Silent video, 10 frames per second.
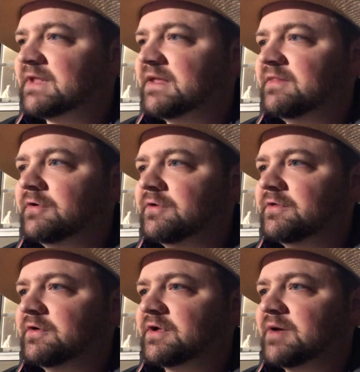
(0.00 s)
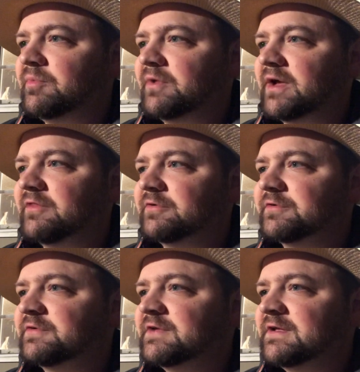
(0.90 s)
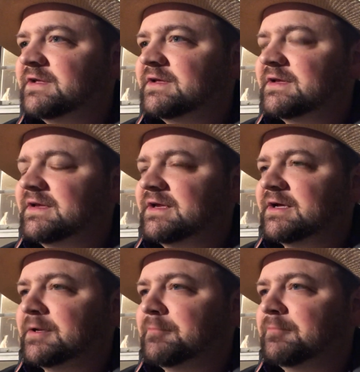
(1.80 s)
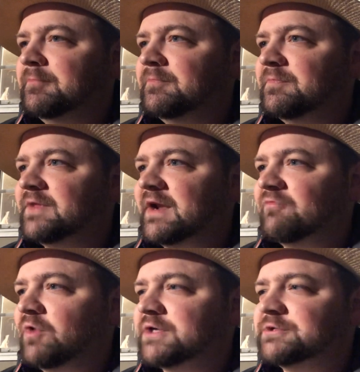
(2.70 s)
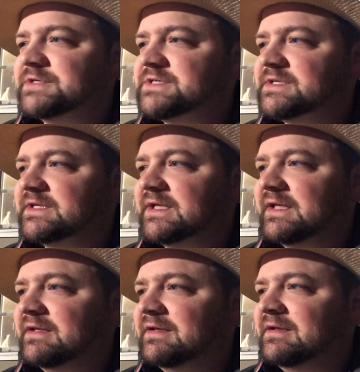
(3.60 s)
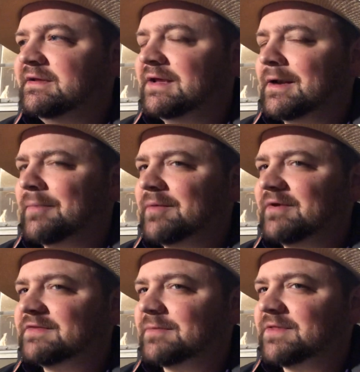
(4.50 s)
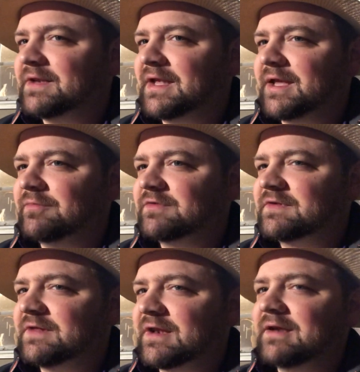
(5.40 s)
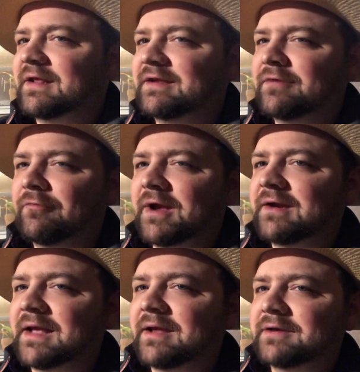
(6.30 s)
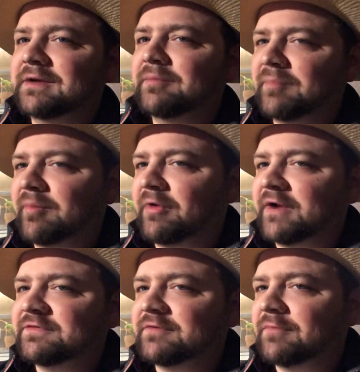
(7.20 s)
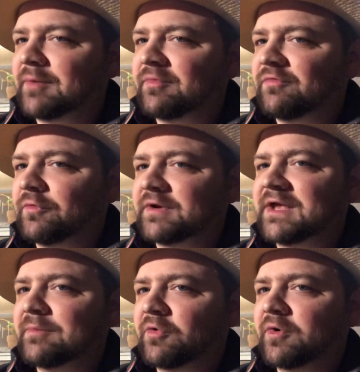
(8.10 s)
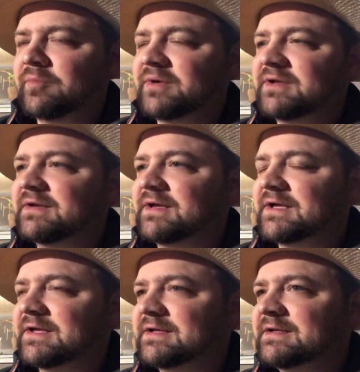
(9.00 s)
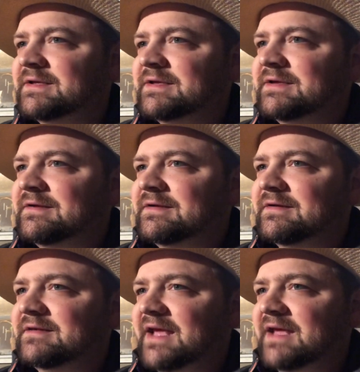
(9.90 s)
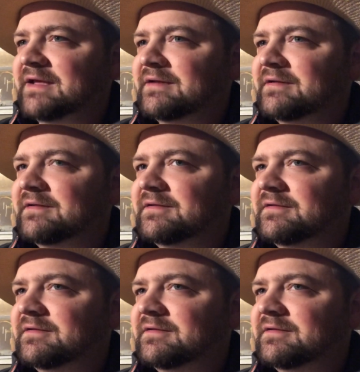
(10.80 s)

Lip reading: there are a couple others that I've watched recently, and I may mess up the name just because I didn't write it down and didn't memorize it right before it came on, but Dan